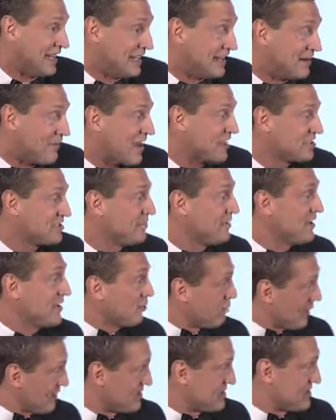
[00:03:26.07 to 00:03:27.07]
And I'm actually
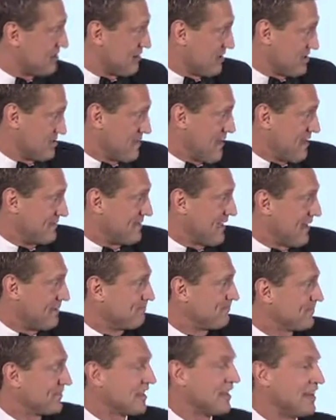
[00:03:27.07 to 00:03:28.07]
being quite serious about that.